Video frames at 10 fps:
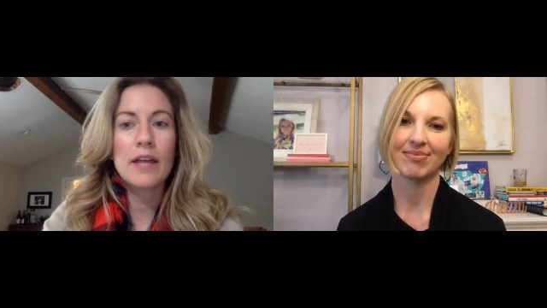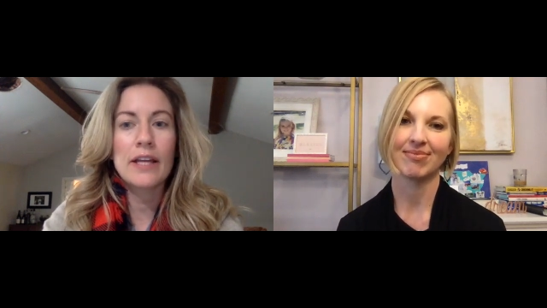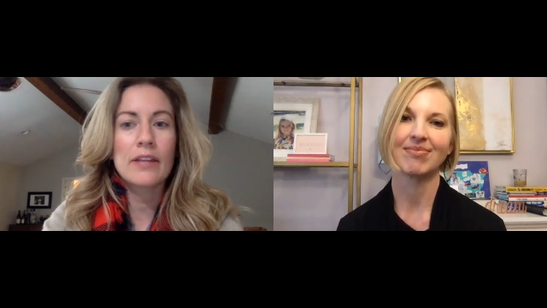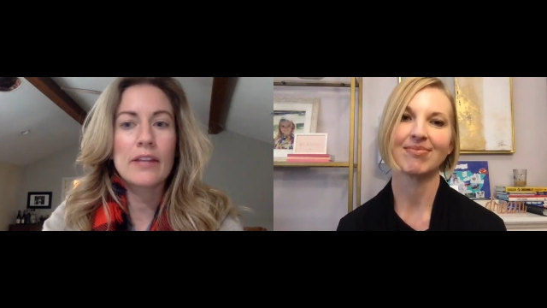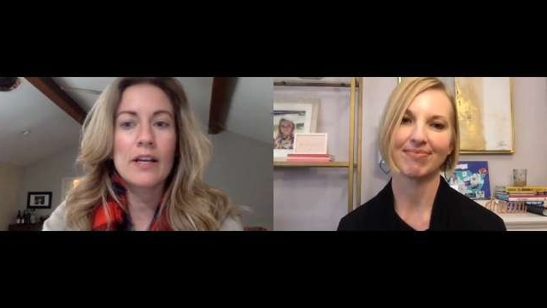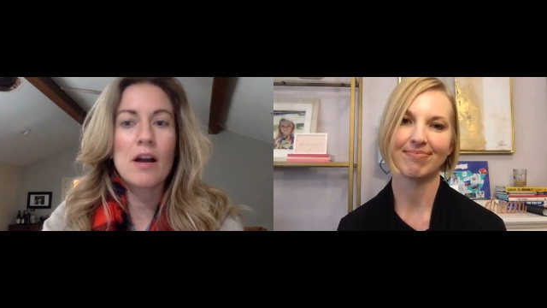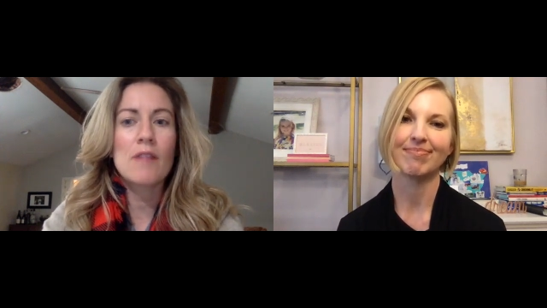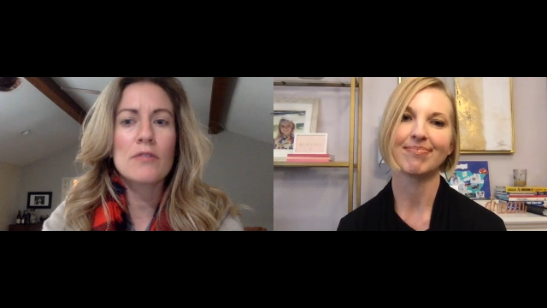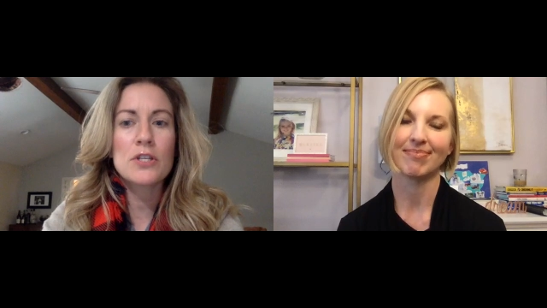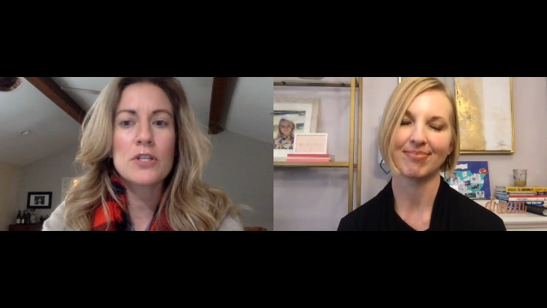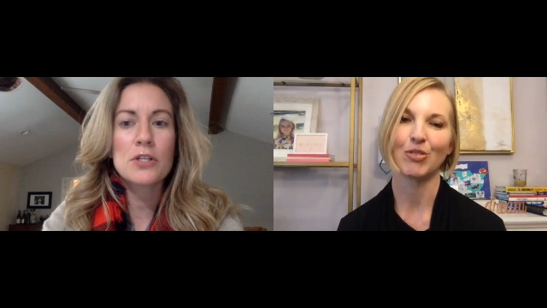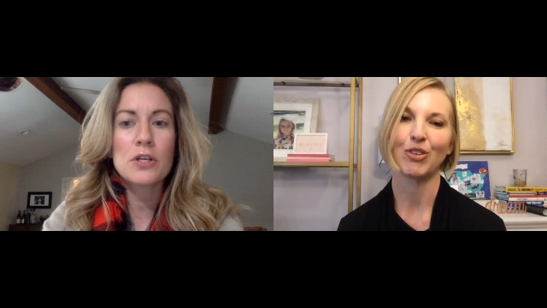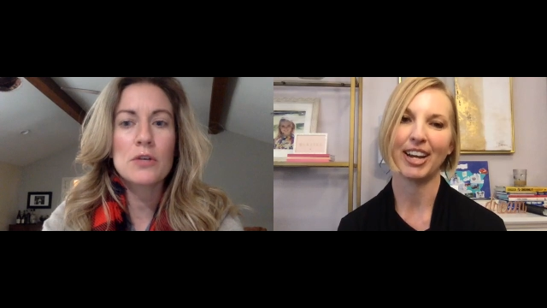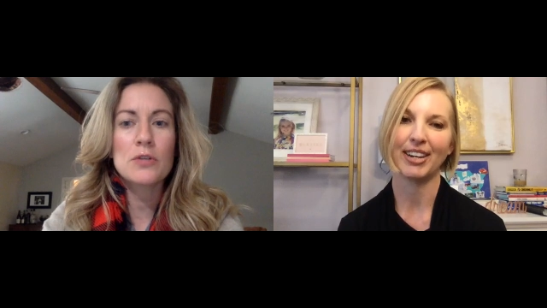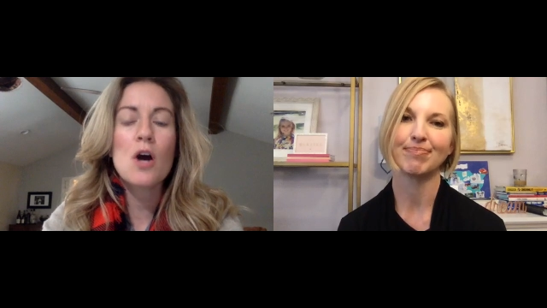Speaker 1: like, and that conversation
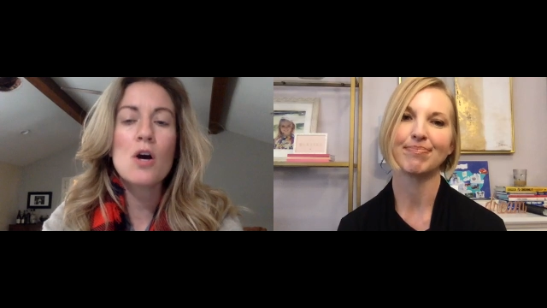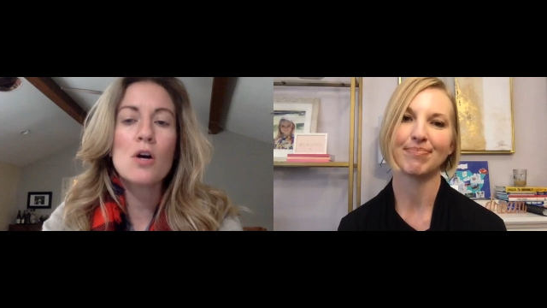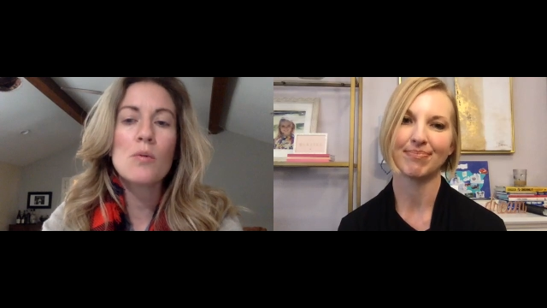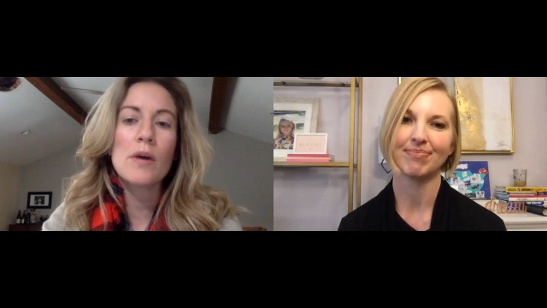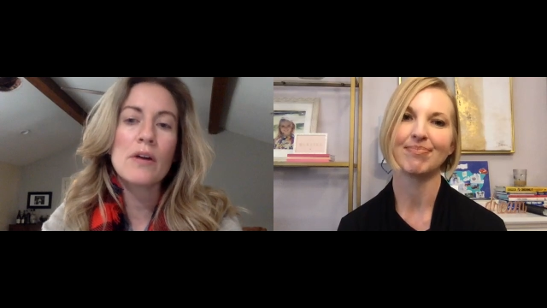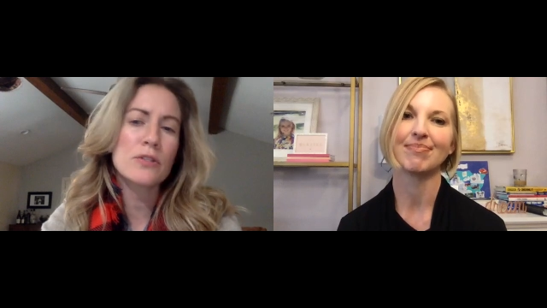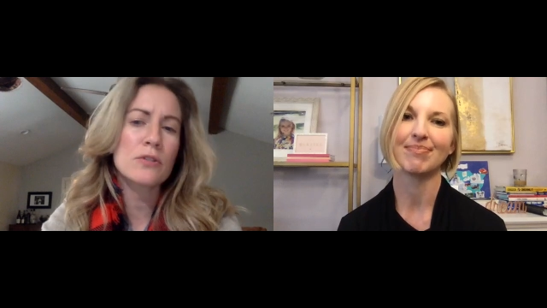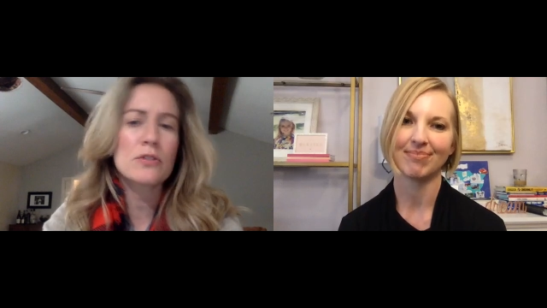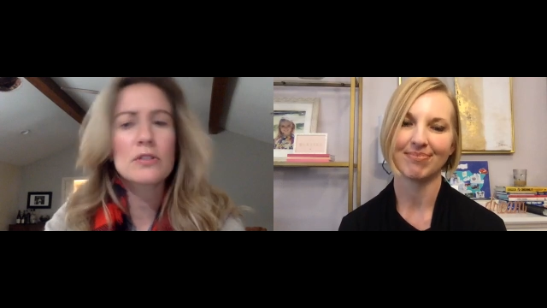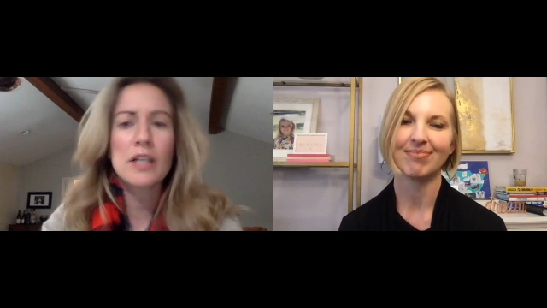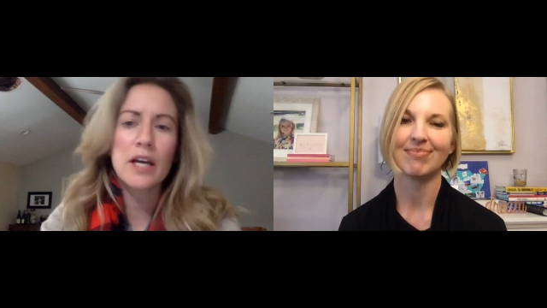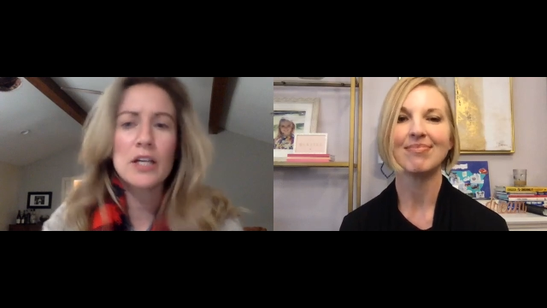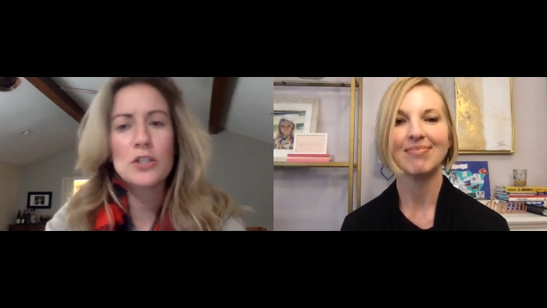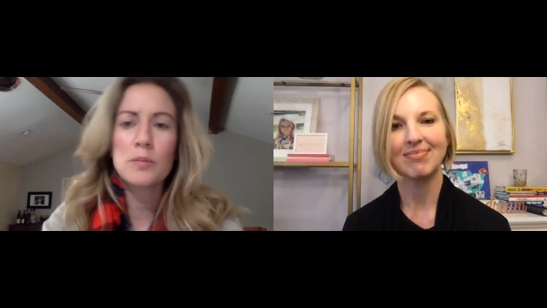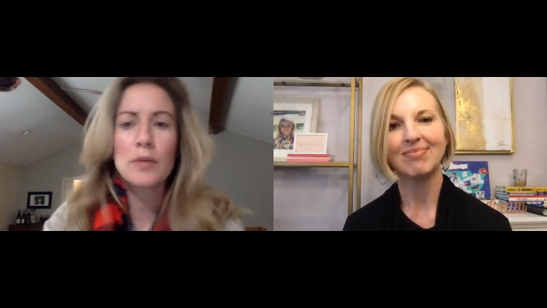goes, oh, well, this nurse is going to kind of do
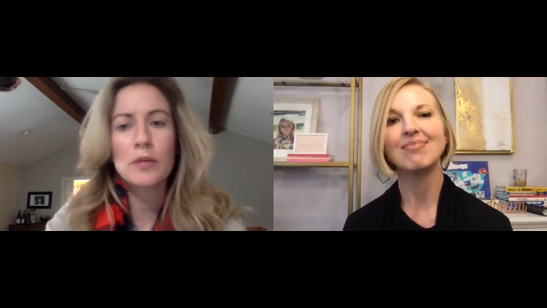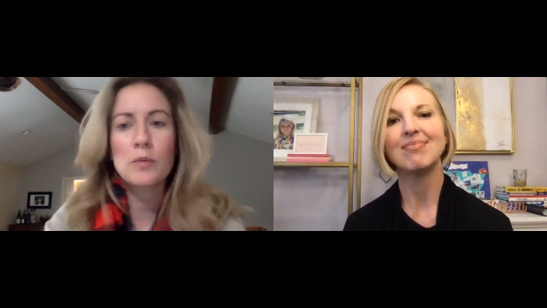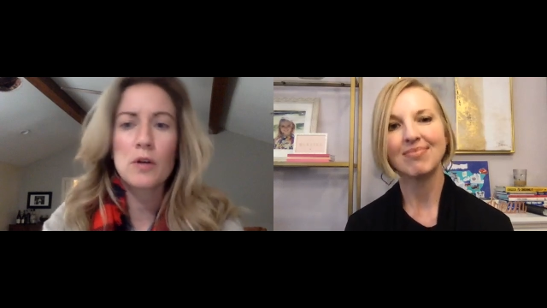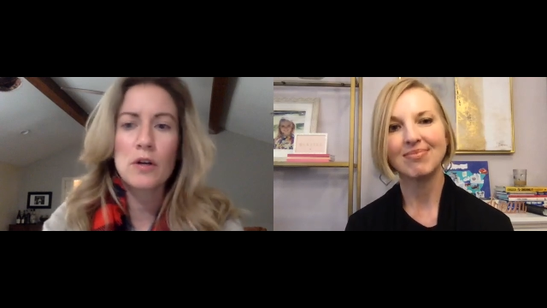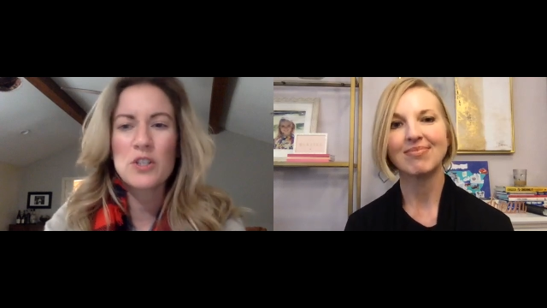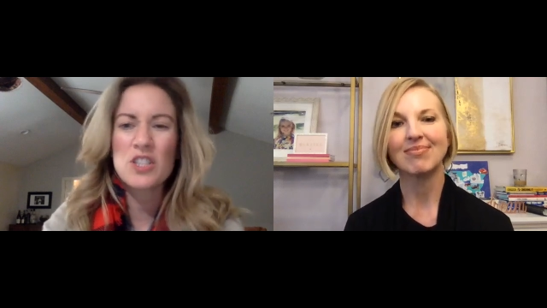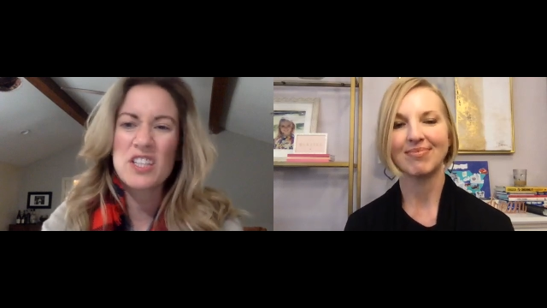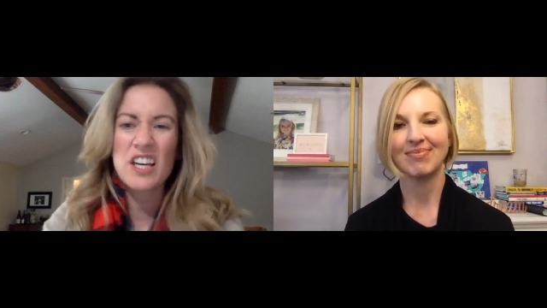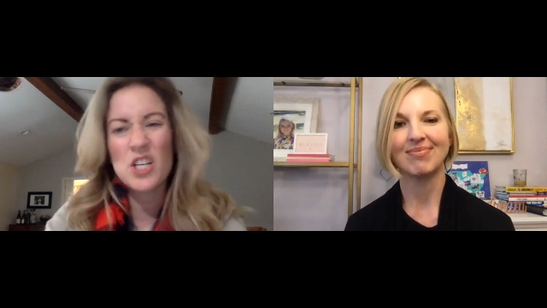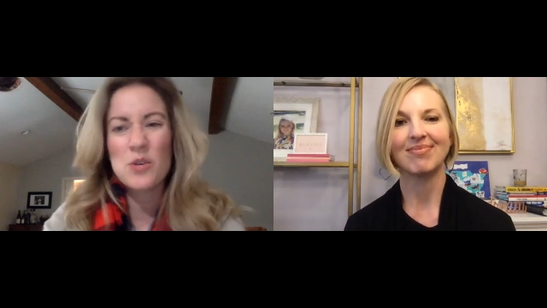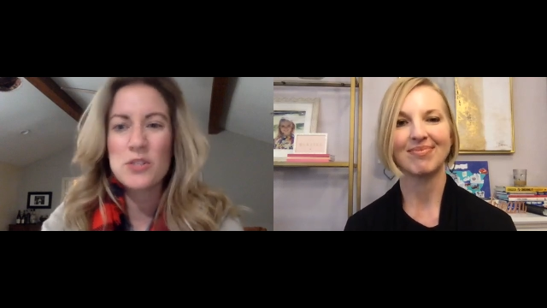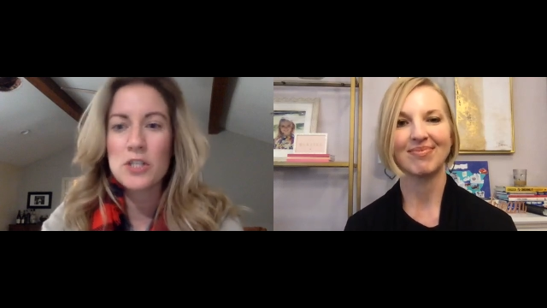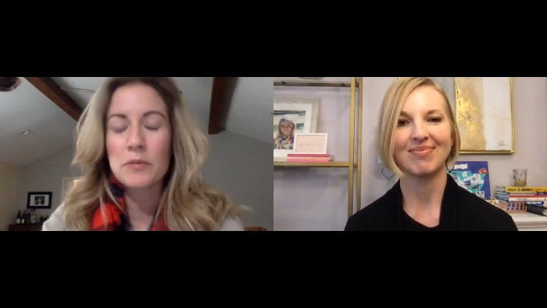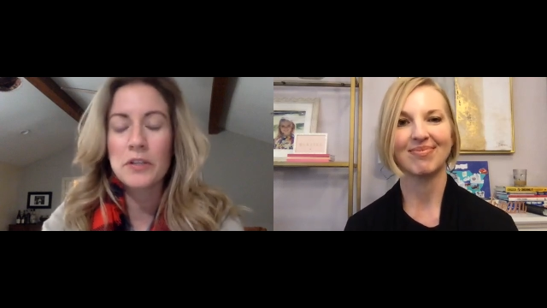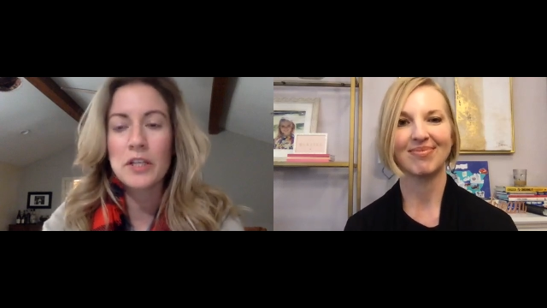your blood work and she's kind of new and she doesn't
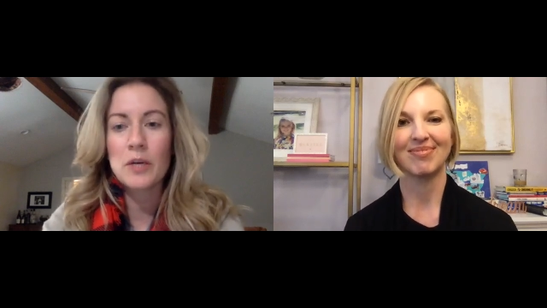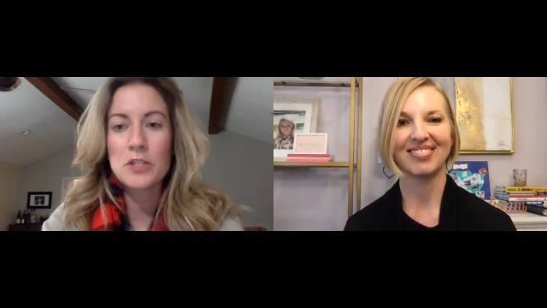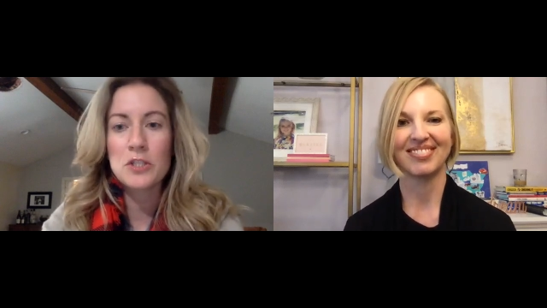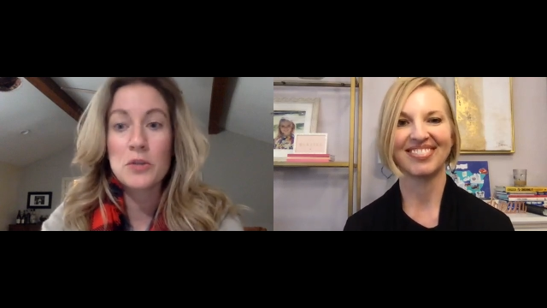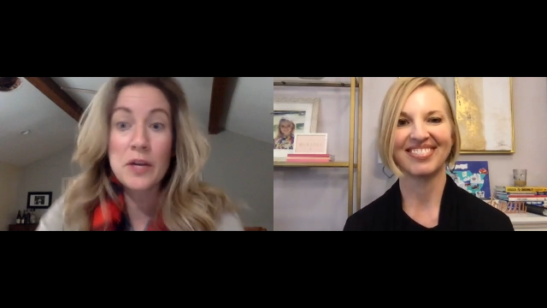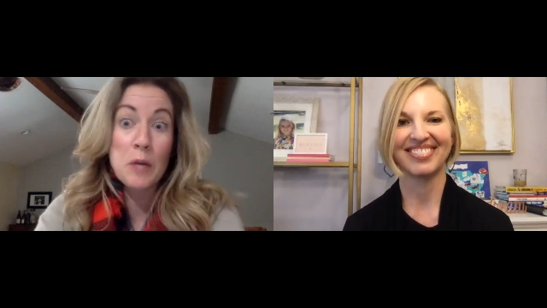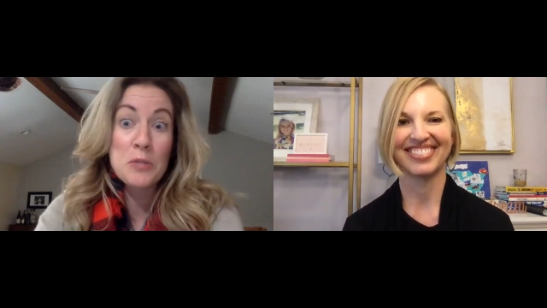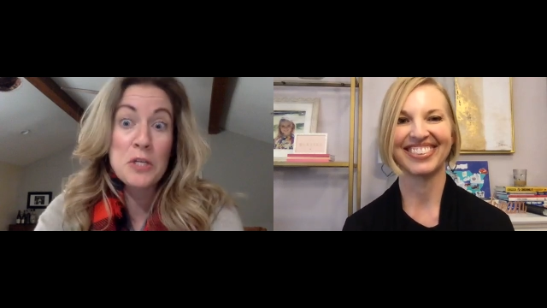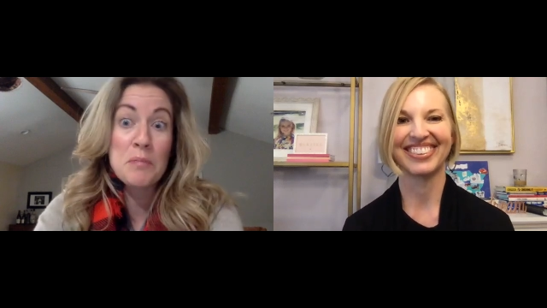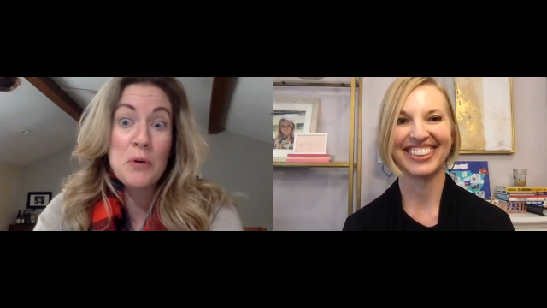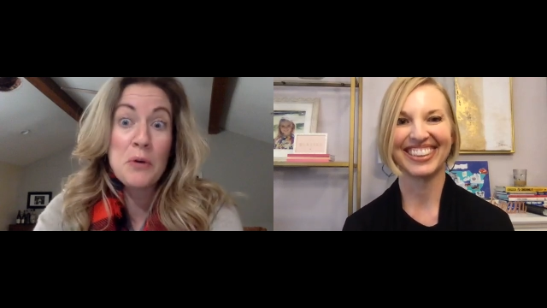really know what she's doing. I hope she didn't poke